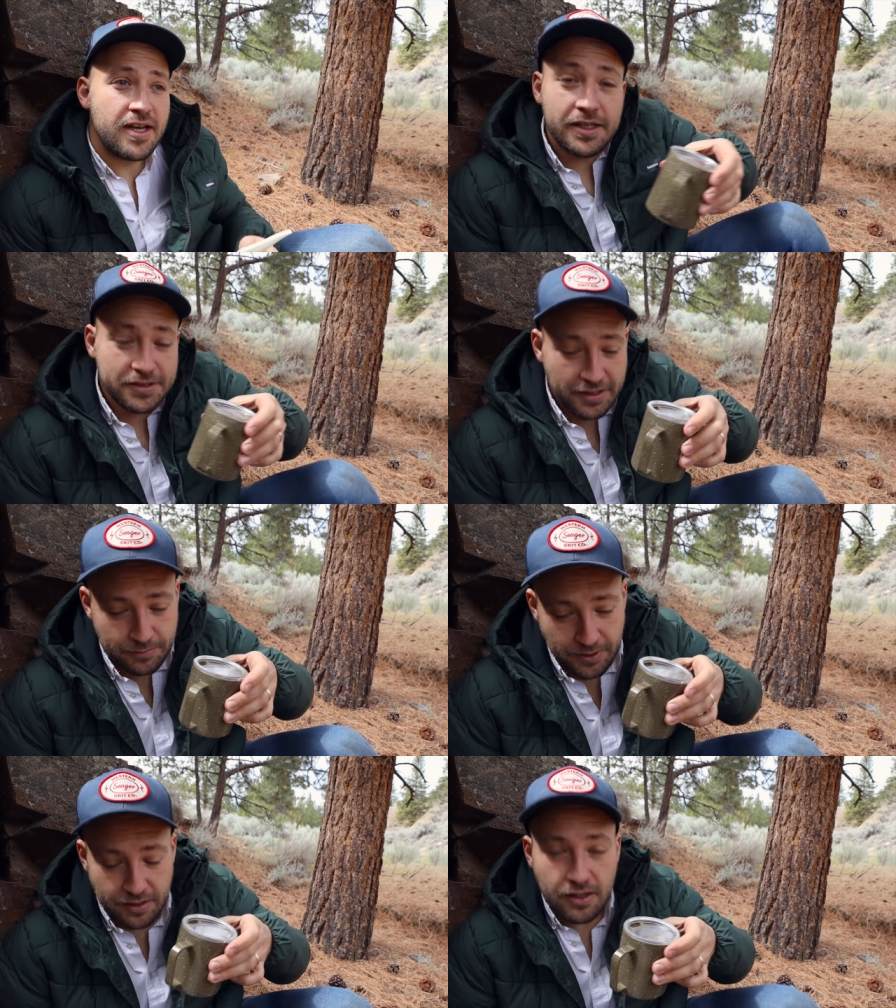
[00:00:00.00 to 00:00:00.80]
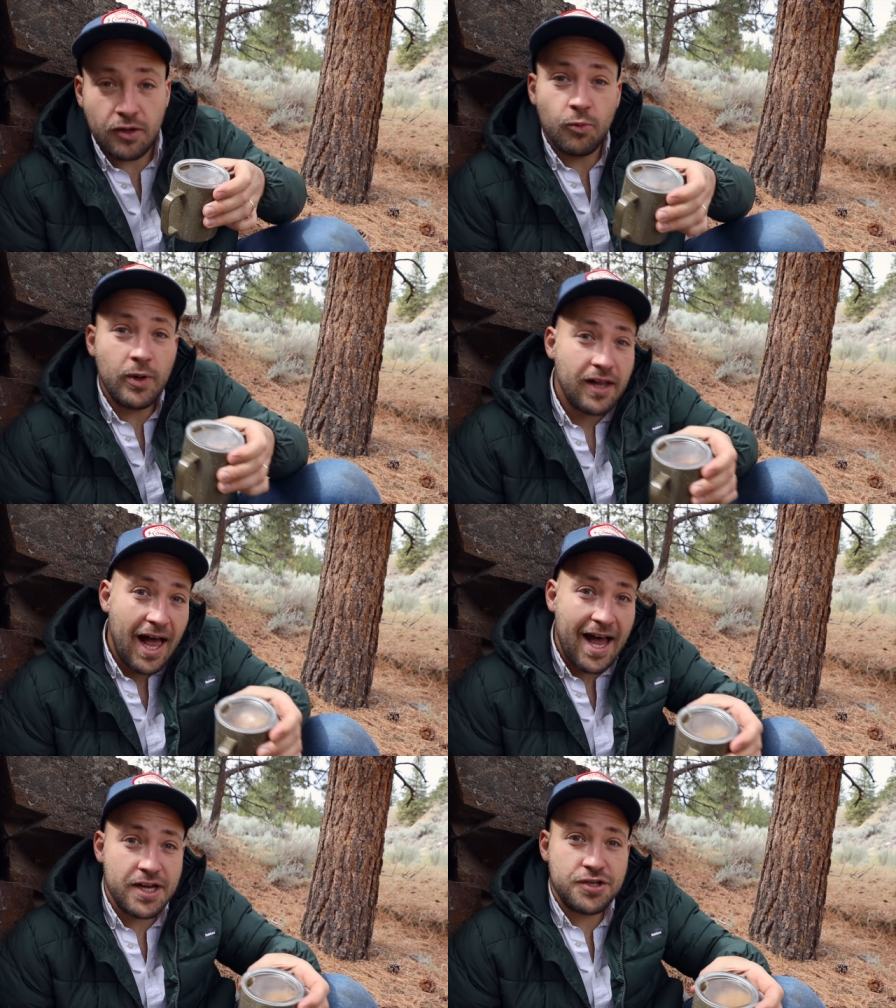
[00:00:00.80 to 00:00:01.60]
Here's a good one. Will
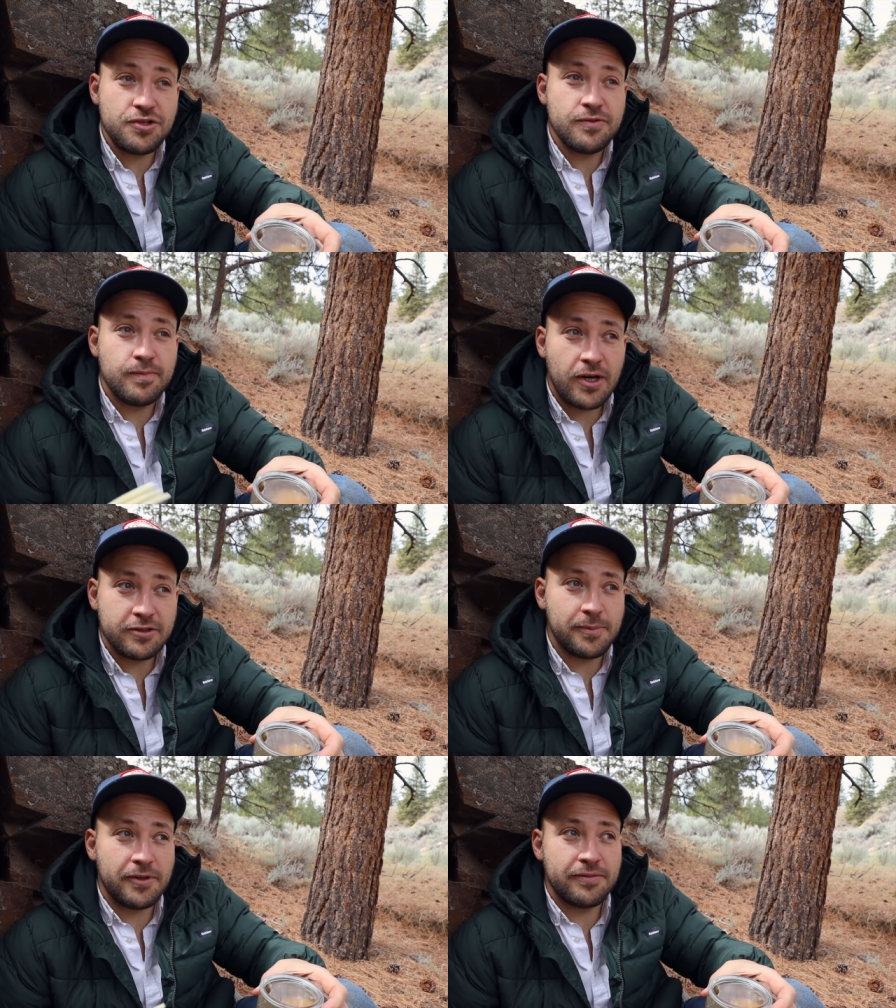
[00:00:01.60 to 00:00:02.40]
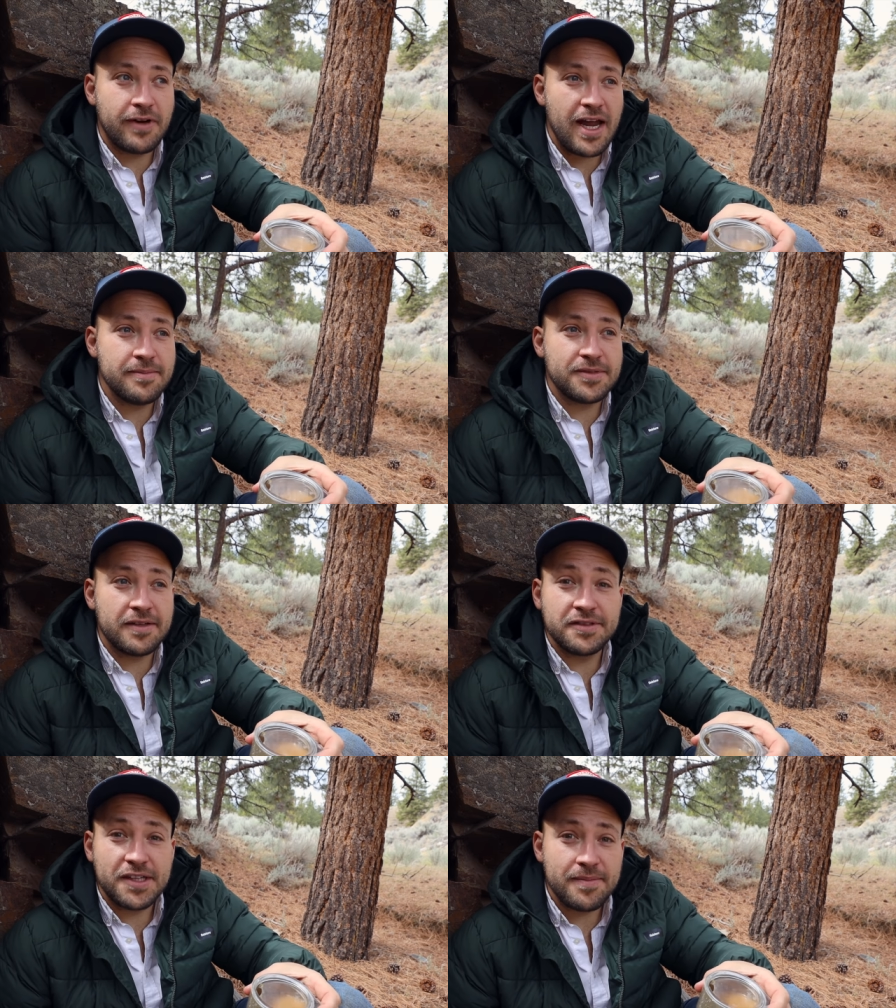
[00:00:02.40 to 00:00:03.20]
I shoot multiple frames
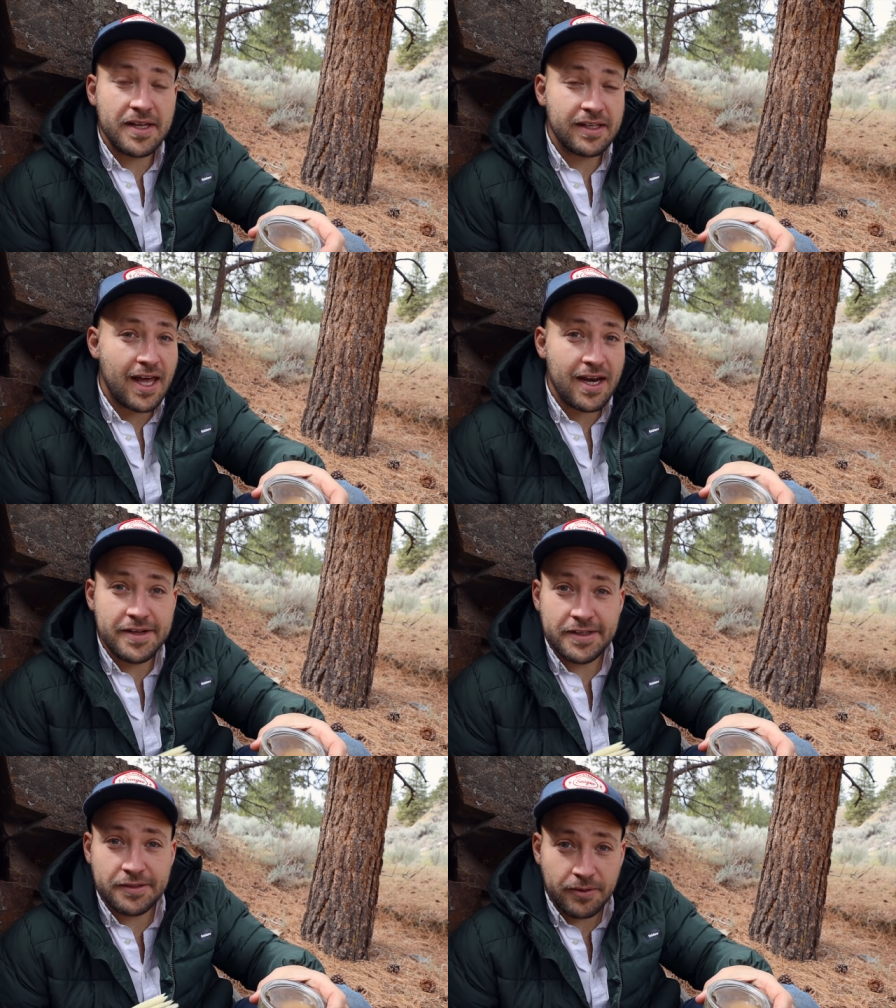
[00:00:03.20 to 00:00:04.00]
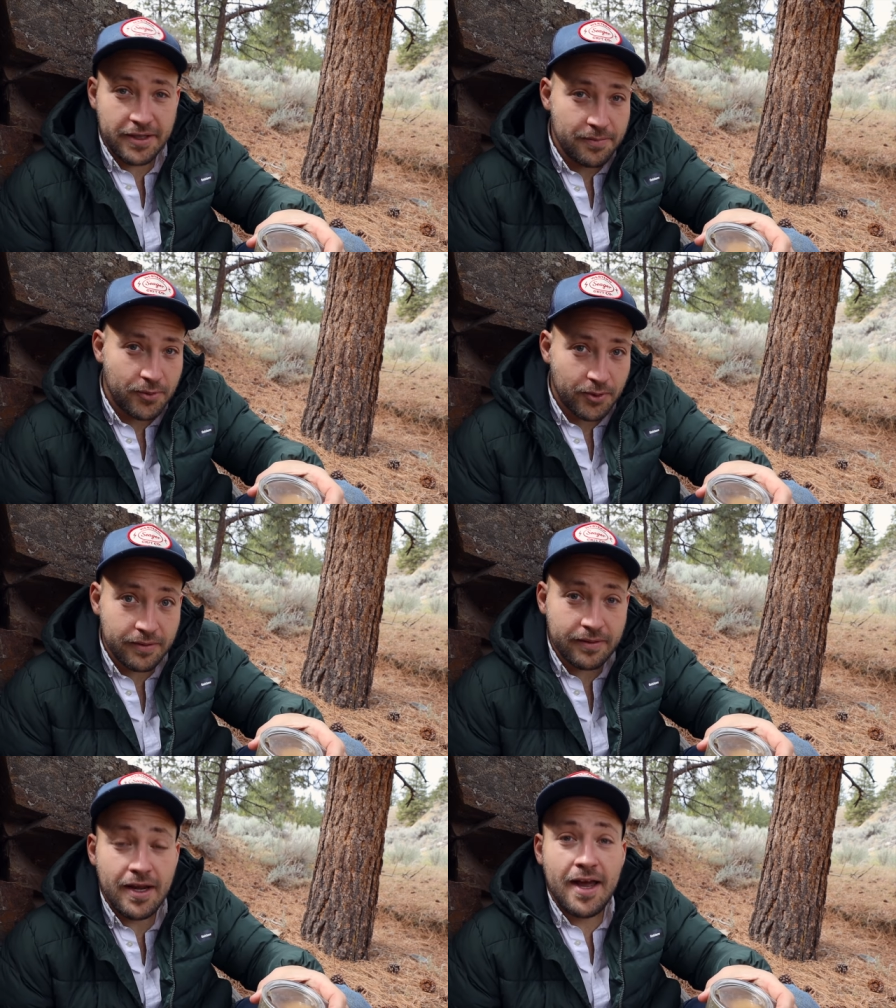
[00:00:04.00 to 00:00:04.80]
of something that is really
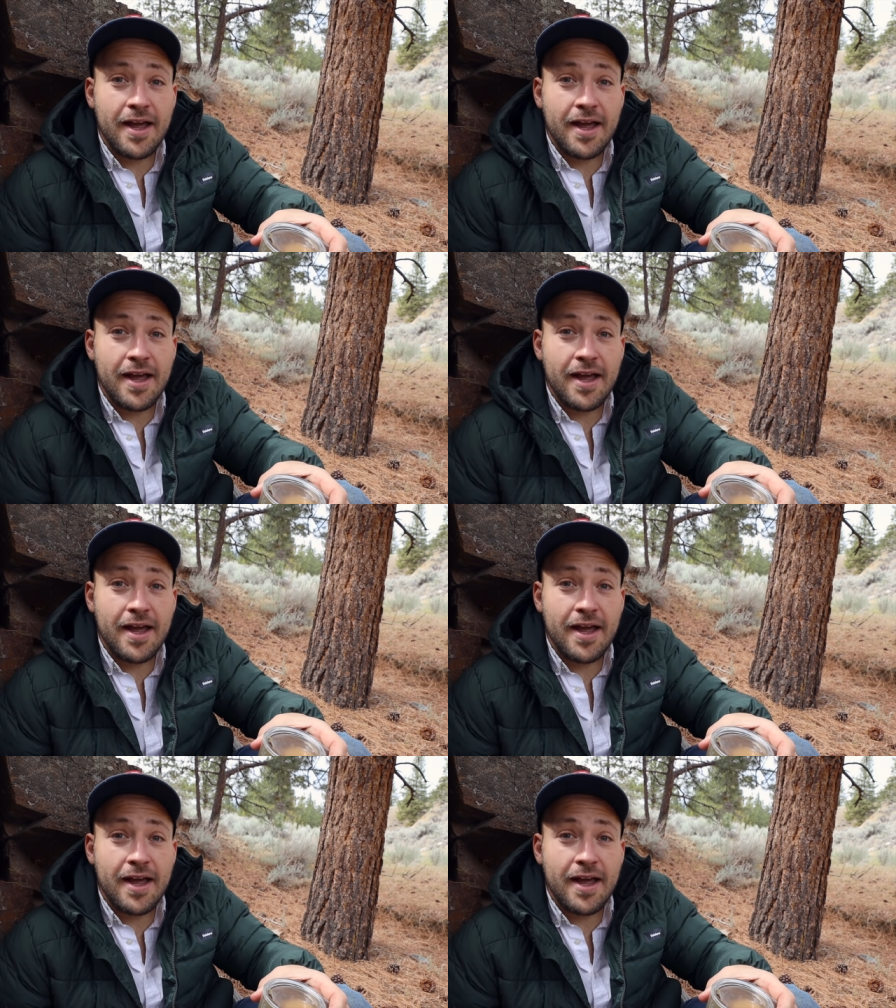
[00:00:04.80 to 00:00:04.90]
important?